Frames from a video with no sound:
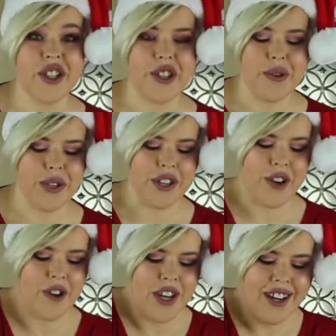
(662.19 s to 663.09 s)
to do
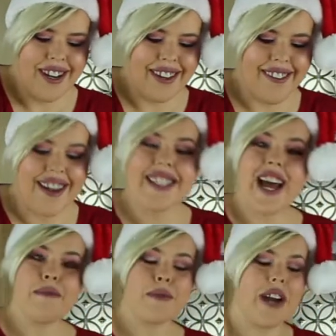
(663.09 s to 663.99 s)
so. A lot of
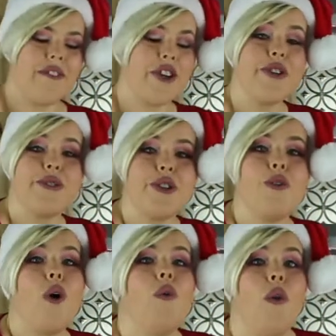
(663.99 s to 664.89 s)
times whenever you
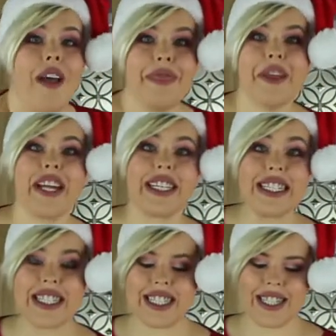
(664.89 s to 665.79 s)
do one thing
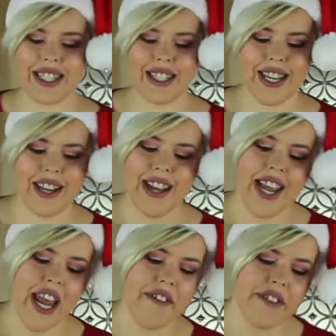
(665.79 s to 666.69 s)
consistently, even
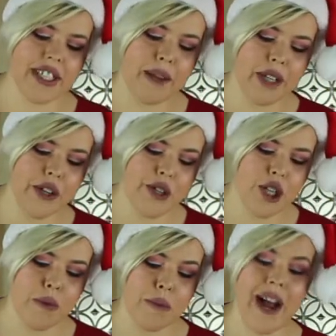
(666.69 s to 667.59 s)
if it's something you're
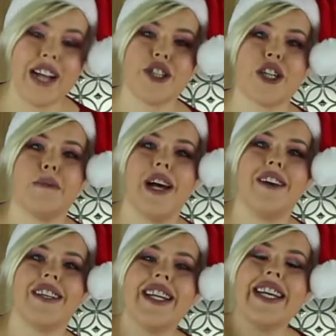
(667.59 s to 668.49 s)
super passionate
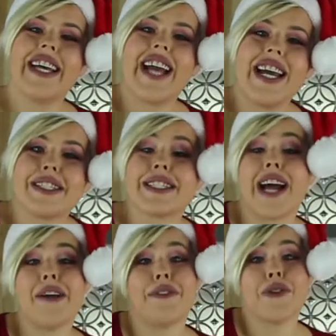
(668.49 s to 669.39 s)
about, it kind of
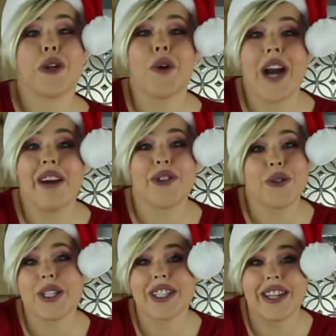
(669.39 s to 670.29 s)
stifles your creative
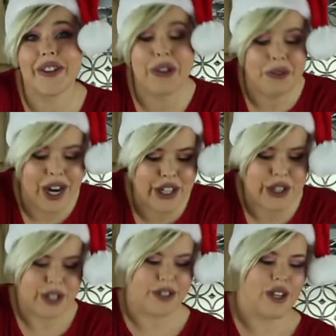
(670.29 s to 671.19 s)
juices in other
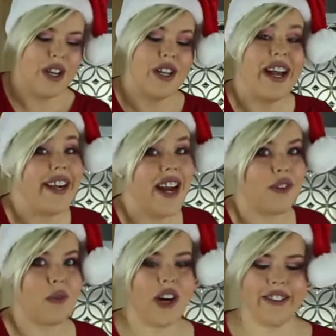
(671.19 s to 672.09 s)
directions.
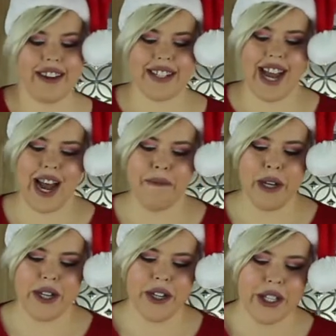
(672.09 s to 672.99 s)
Never wanted that to
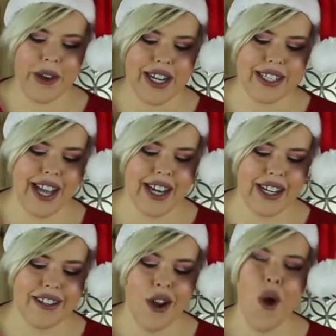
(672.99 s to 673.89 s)
happen. So I
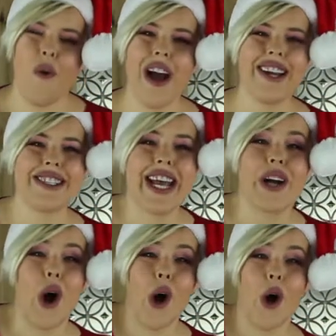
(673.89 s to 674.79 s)
decided, why not
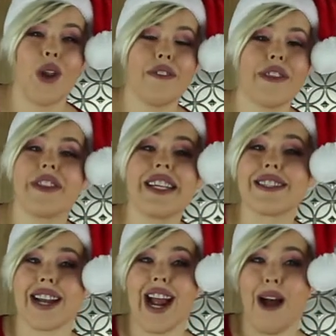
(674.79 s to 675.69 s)
take all of the
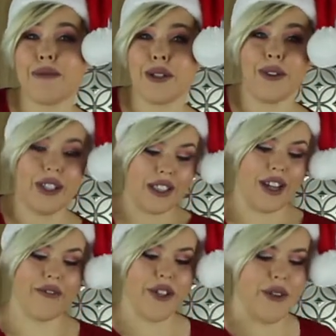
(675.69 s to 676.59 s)
things that I absolutely
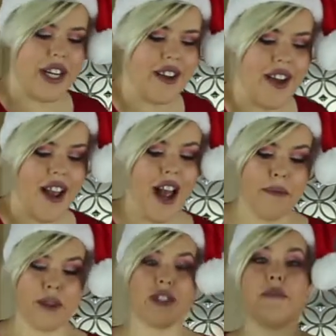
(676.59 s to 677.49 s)
love doing
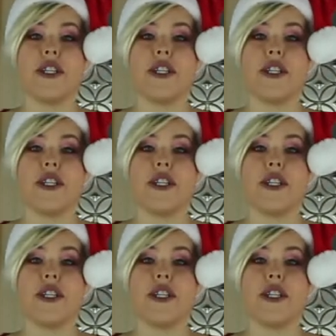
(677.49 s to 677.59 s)
and put them